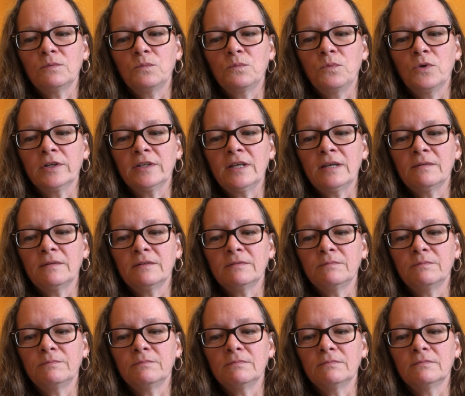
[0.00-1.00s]
what
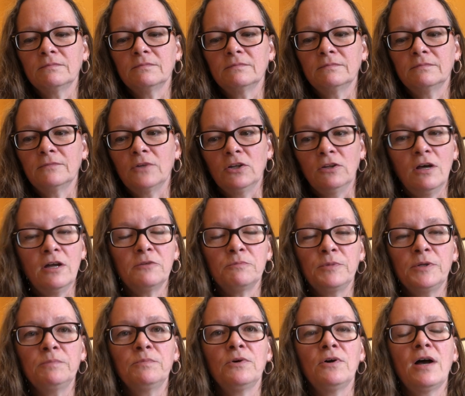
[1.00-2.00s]
a lot of
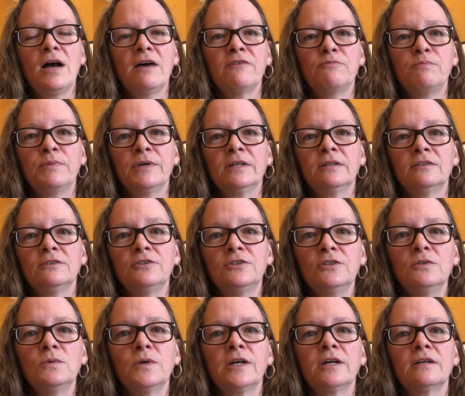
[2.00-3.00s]
people have been
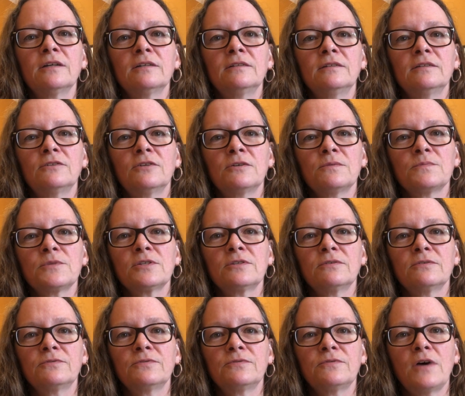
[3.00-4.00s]
doing in terms
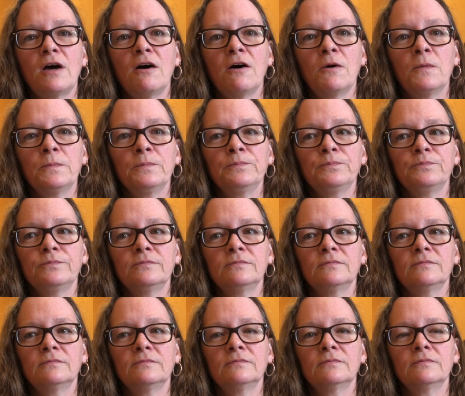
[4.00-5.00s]
of
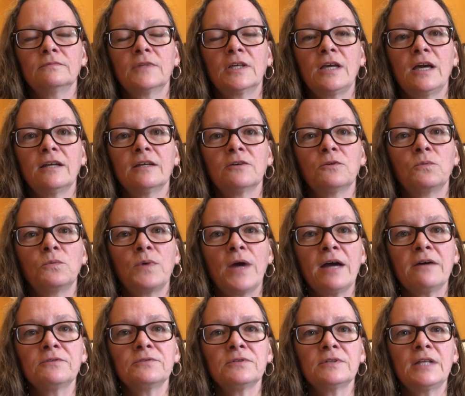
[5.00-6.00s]
getting
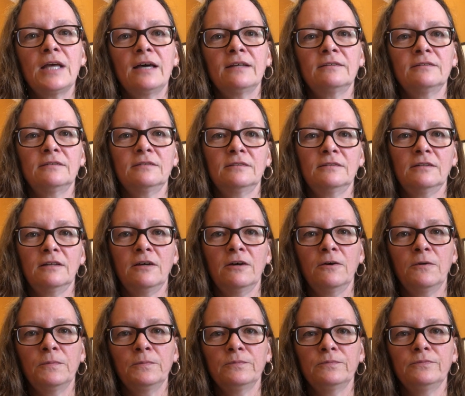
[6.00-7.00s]
around that
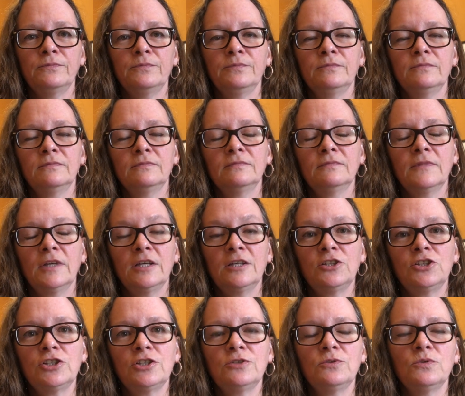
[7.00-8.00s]

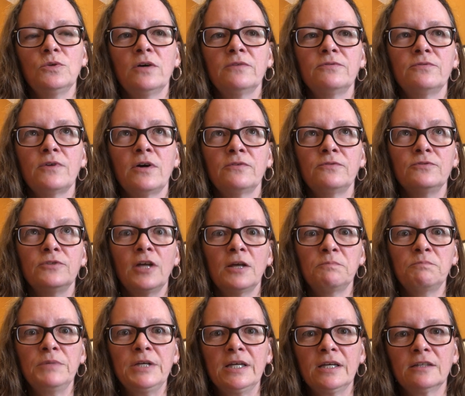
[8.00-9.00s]
issue of
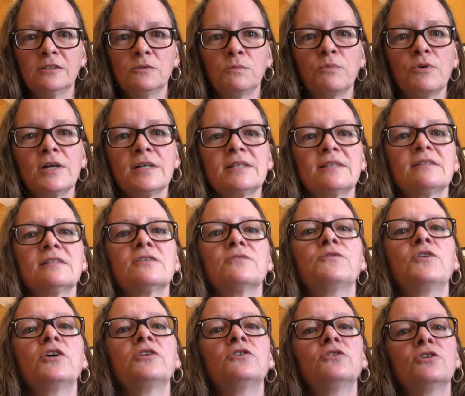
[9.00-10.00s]
not being in the presence
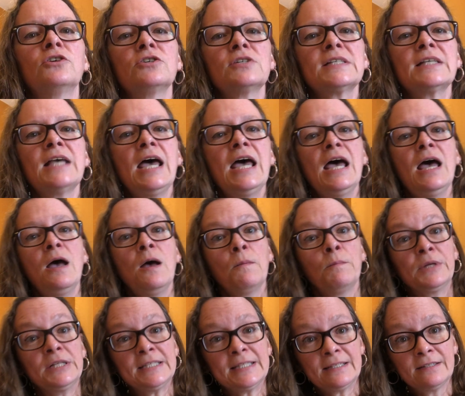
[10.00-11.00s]
of others,
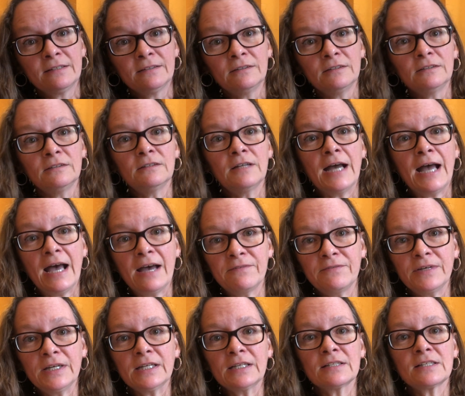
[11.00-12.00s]
but still
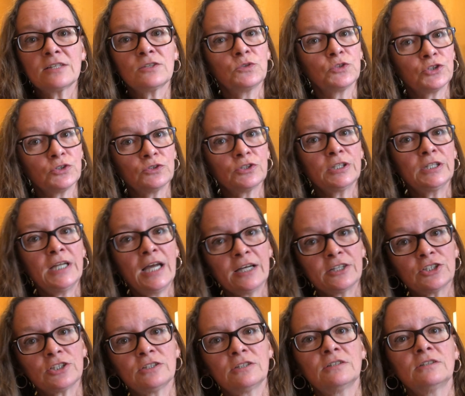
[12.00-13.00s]
having social
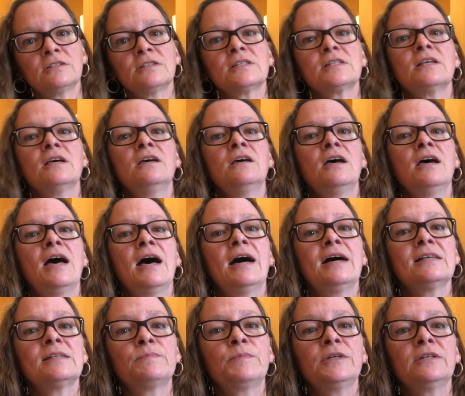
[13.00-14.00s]
connections,
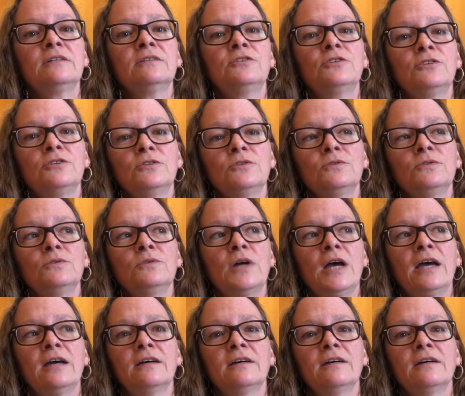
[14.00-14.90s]
has been to